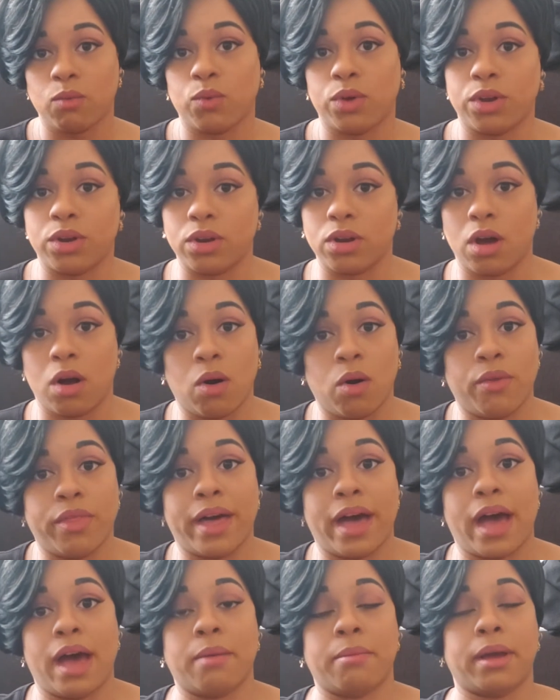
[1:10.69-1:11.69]
We know
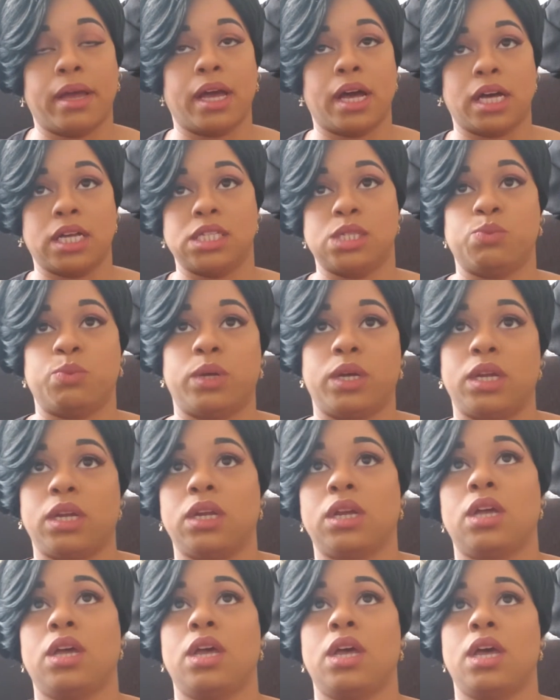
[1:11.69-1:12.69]
that my husband